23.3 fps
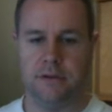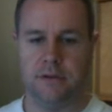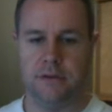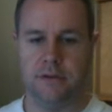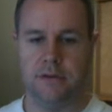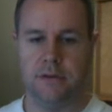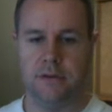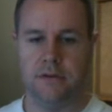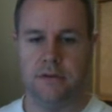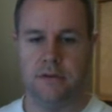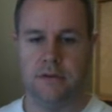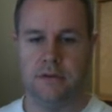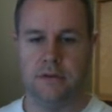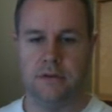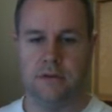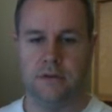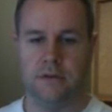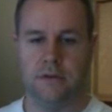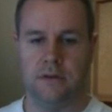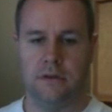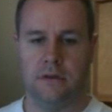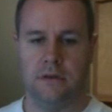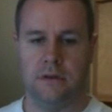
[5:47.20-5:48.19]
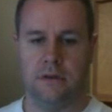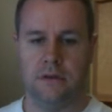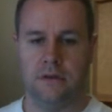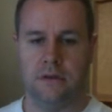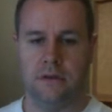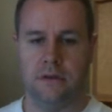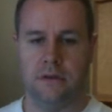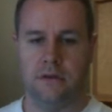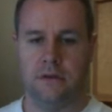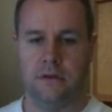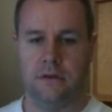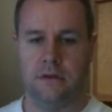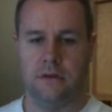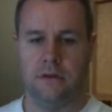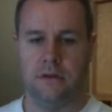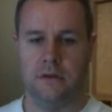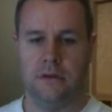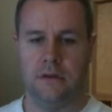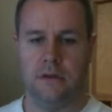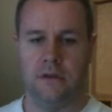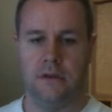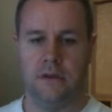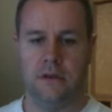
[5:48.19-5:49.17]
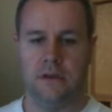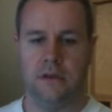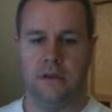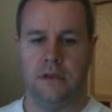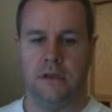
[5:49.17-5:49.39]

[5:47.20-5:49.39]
No one is speaking in this clip.